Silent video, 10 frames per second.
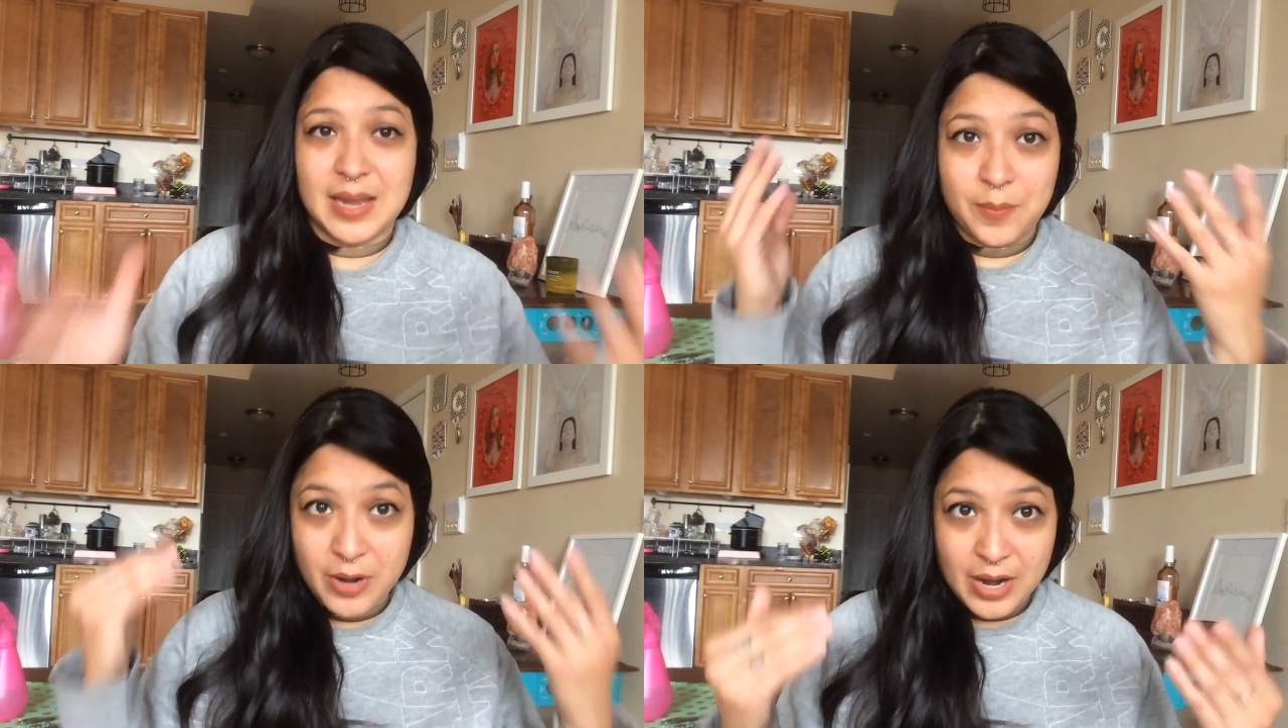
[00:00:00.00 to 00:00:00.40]

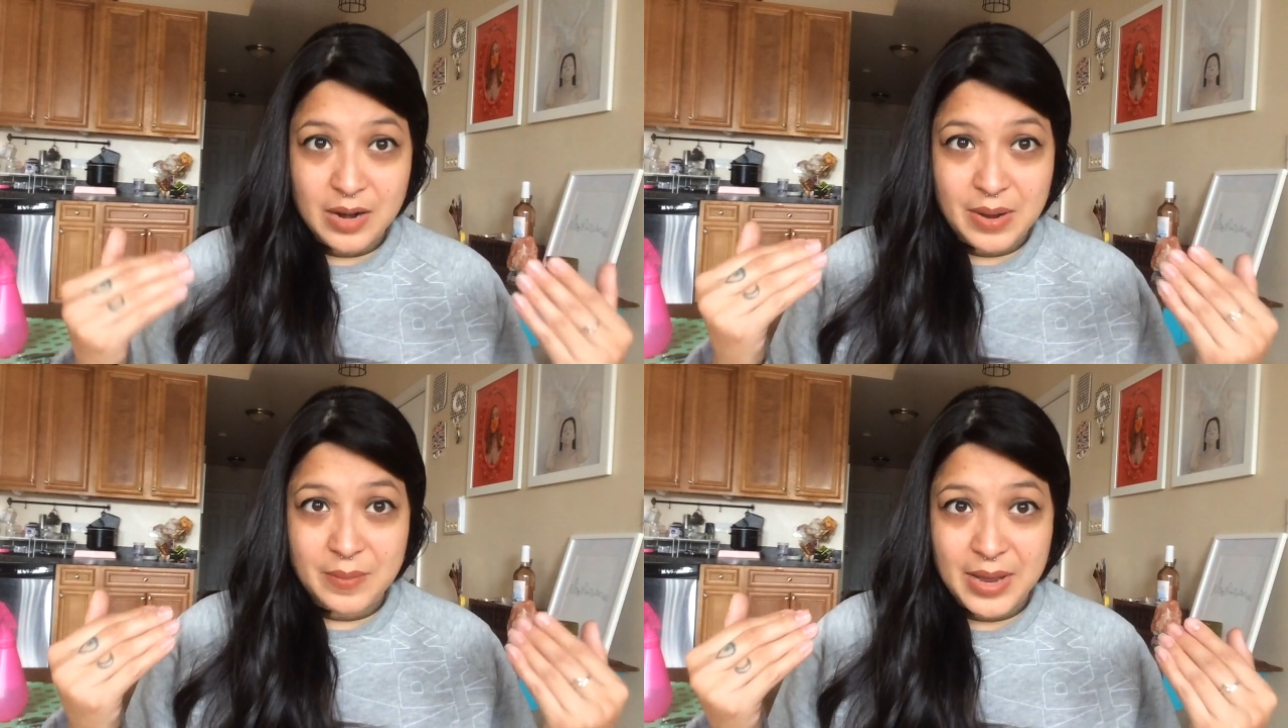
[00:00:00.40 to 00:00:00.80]
Like I put
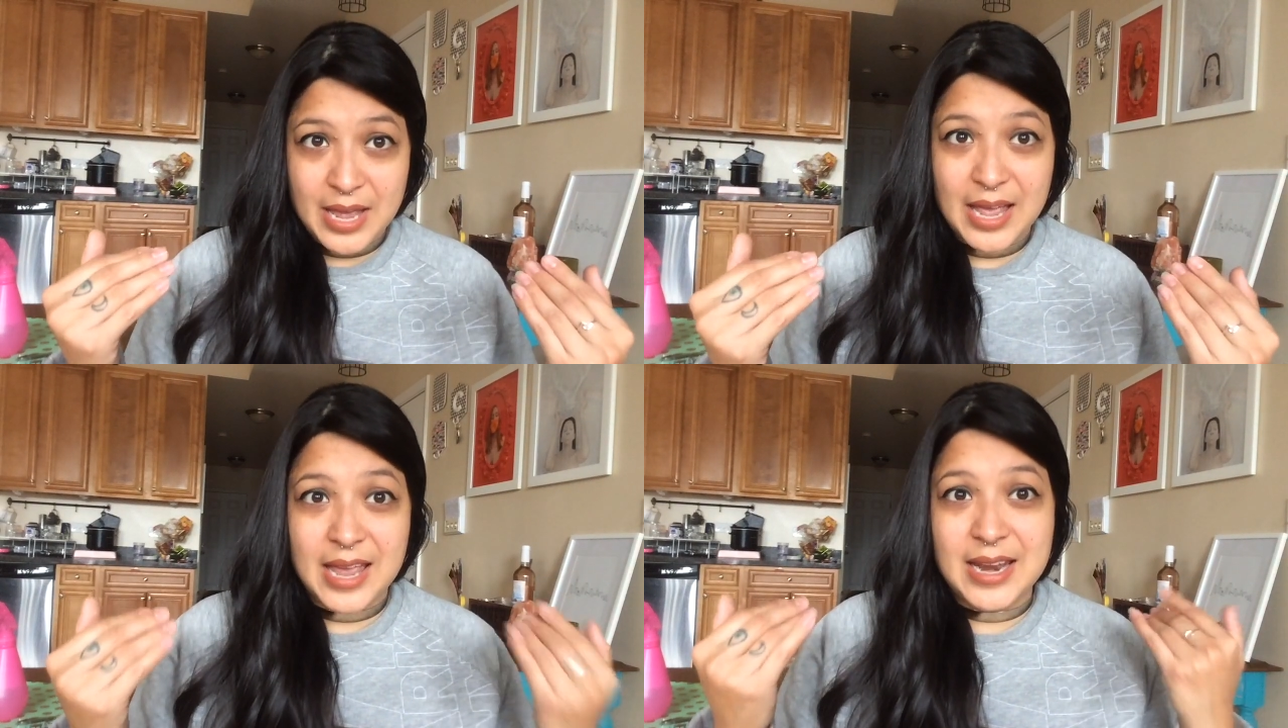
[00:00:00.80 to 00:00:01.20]
it on my
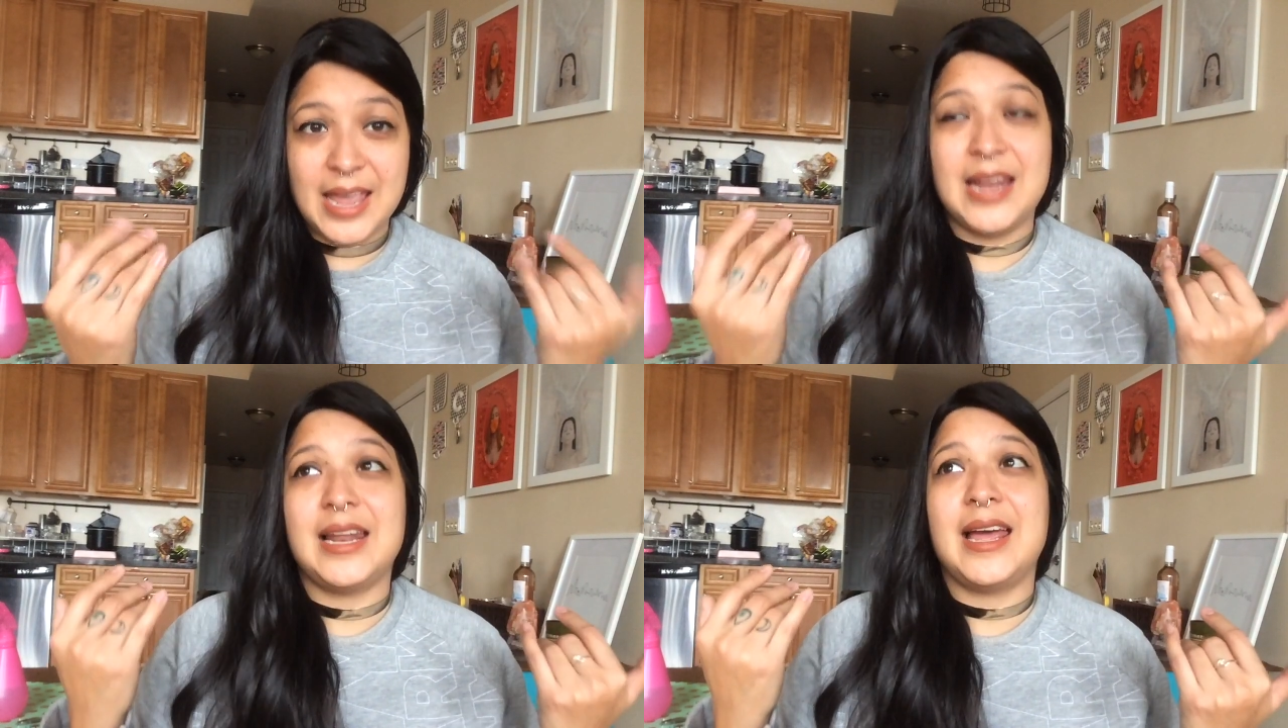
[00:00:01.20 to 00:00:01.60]
head,
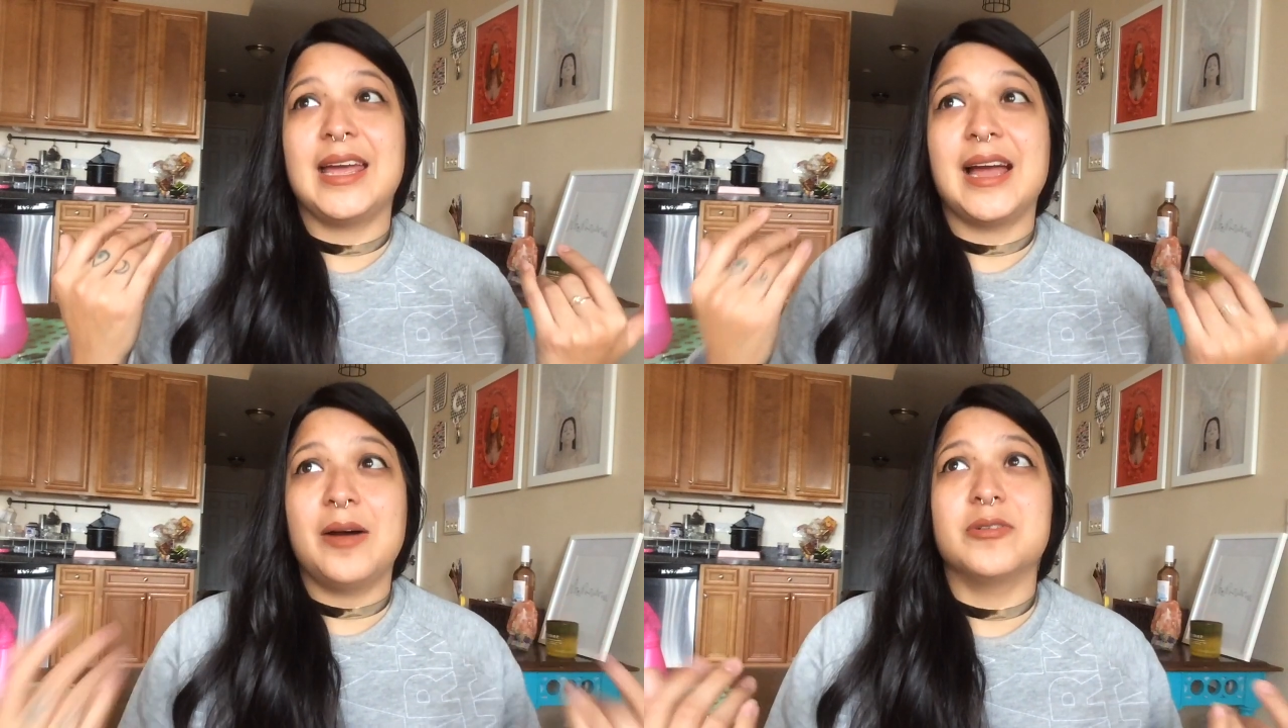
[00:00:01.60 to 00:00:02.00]
and
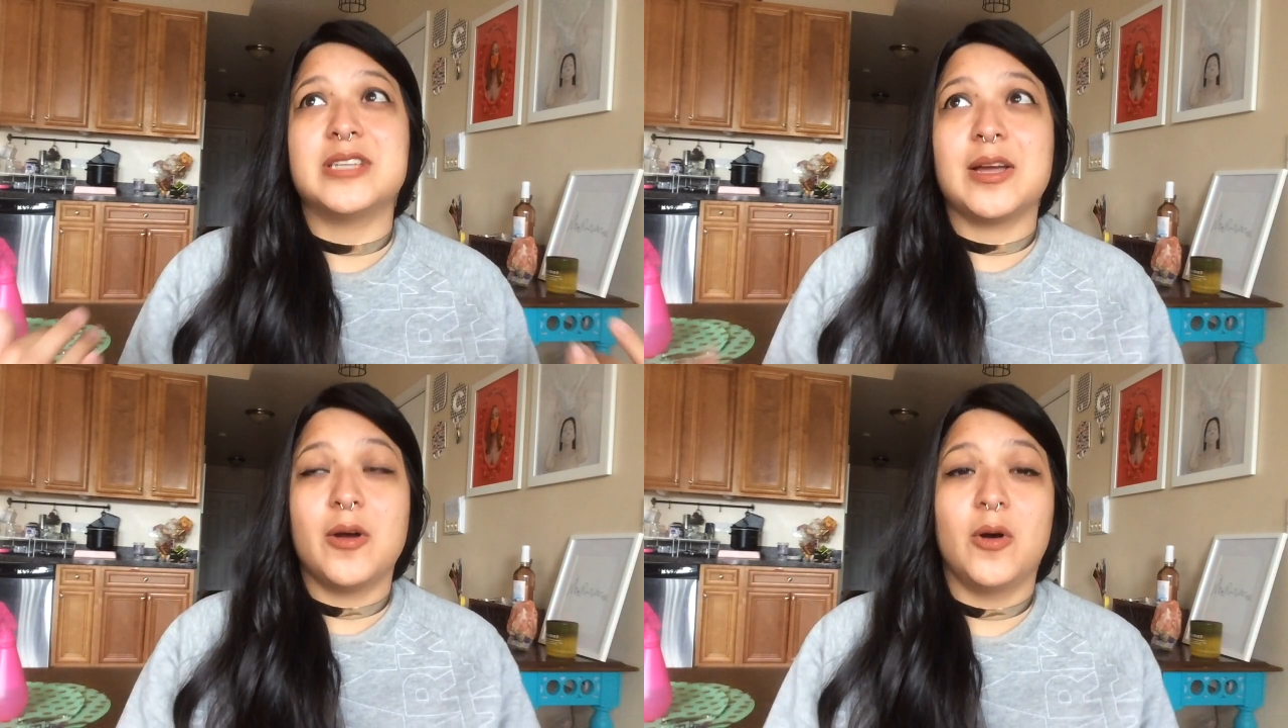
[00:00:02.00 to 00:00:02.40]
like I
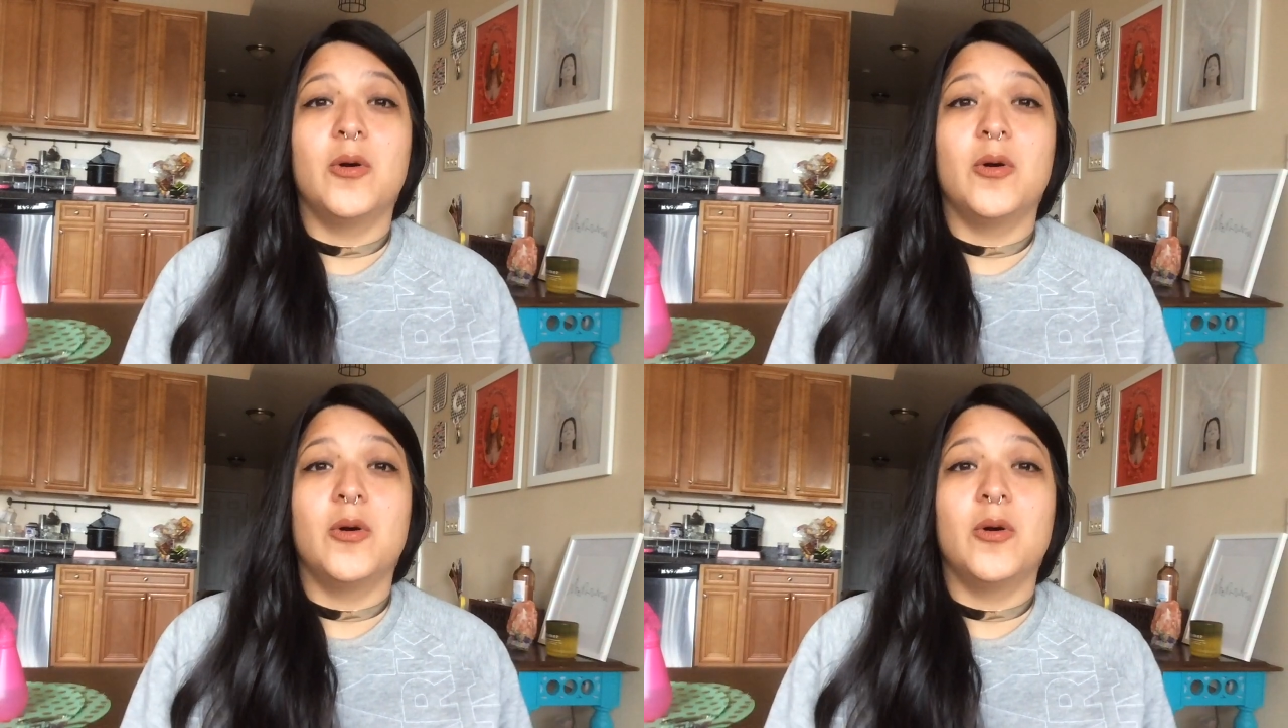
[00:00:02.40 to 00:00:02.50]
was like,